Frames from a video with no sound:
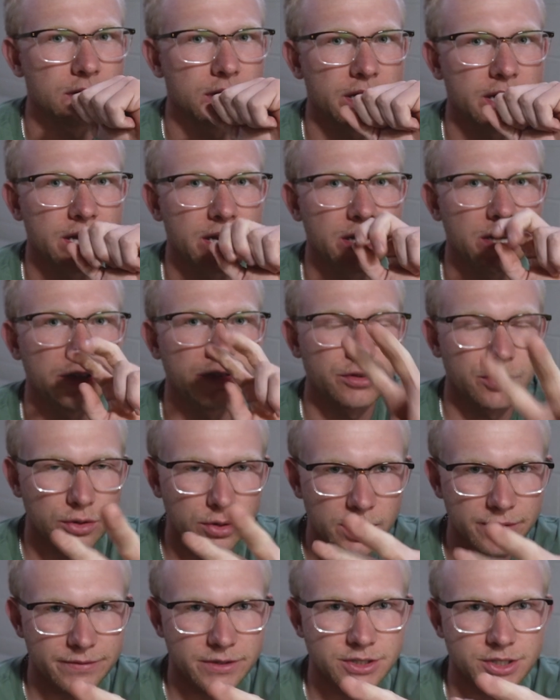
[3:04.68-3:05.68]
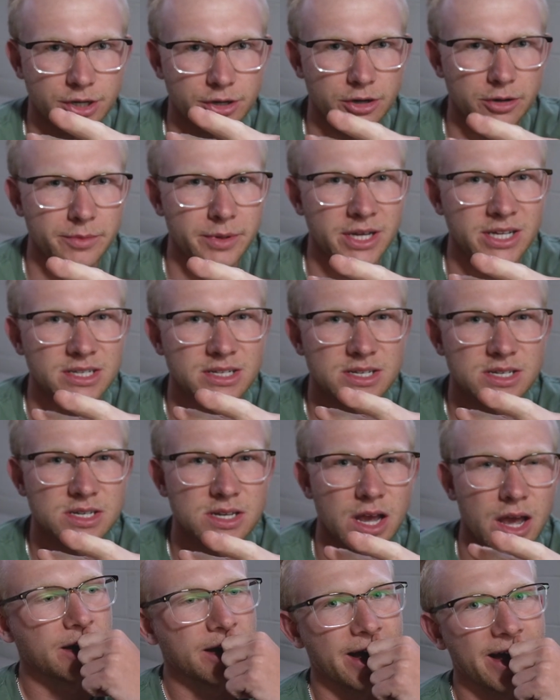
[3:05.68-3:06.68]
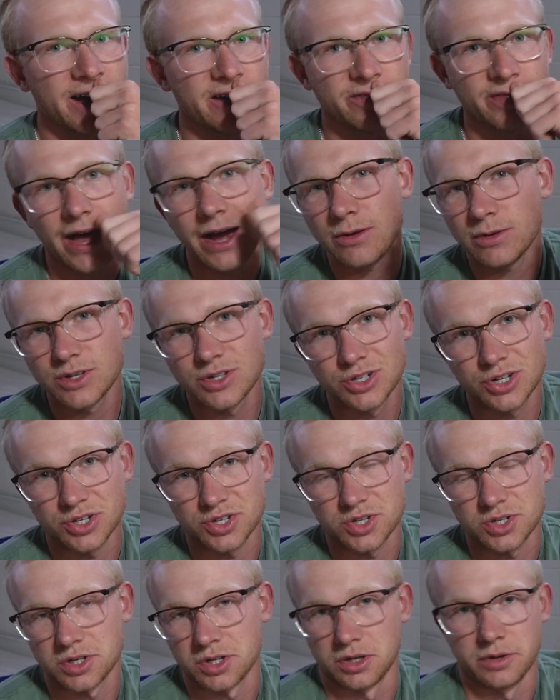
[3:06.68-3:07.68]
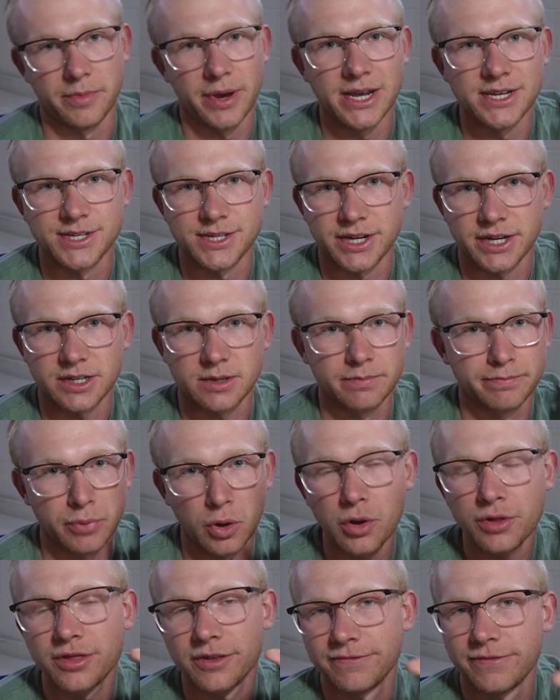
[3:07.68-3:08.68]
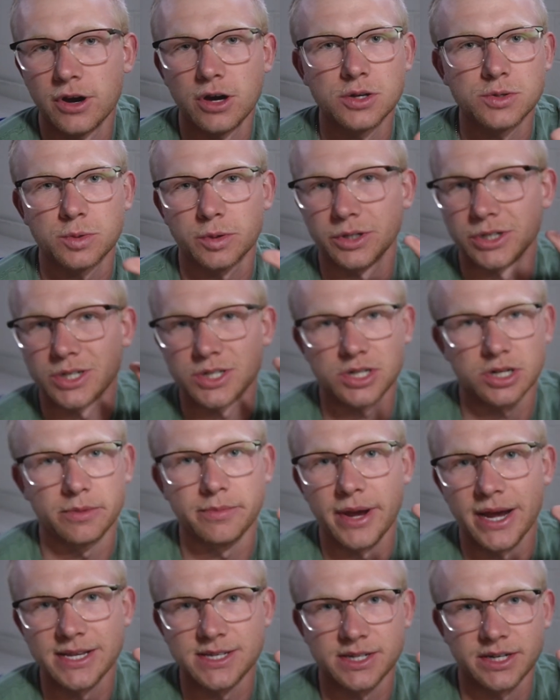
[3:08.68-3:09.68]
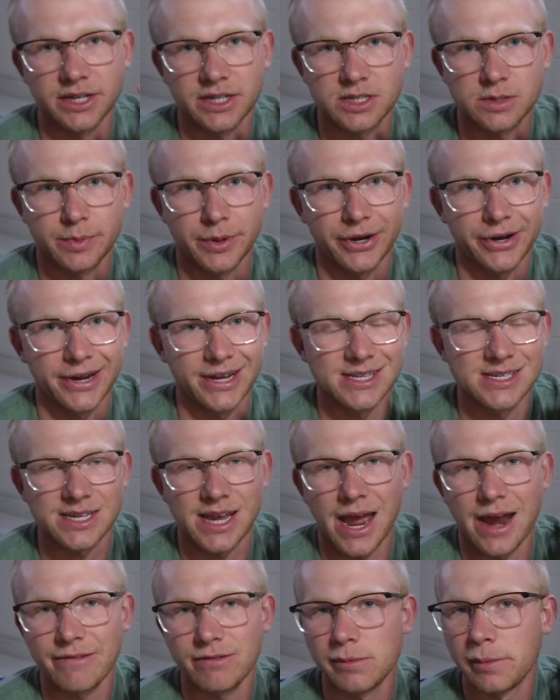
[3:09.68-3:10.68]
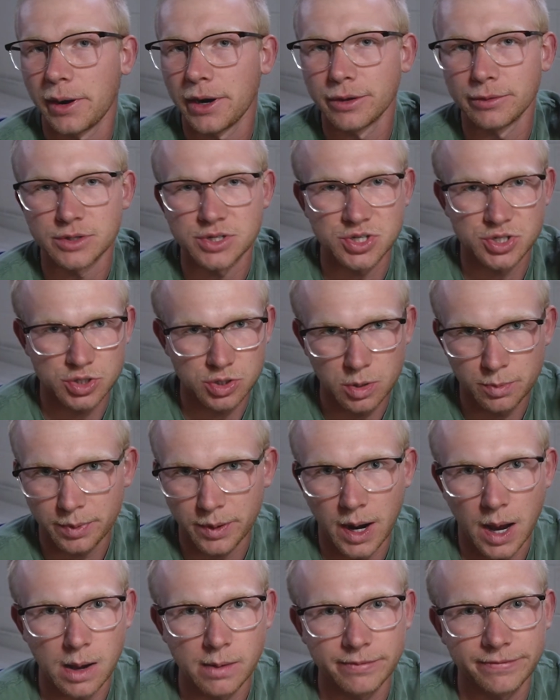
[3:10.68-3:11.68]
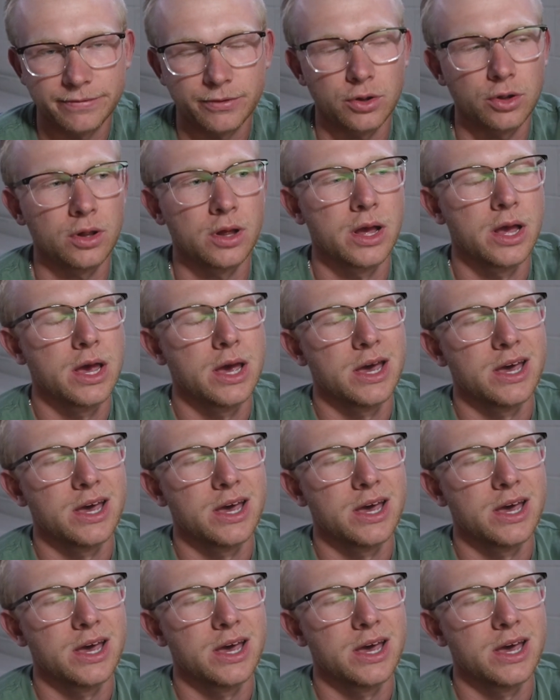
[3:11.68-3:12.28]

in 2 different tournaments, and that was just an amazing, both of those were just an amazing experience. Everybody was super helpful.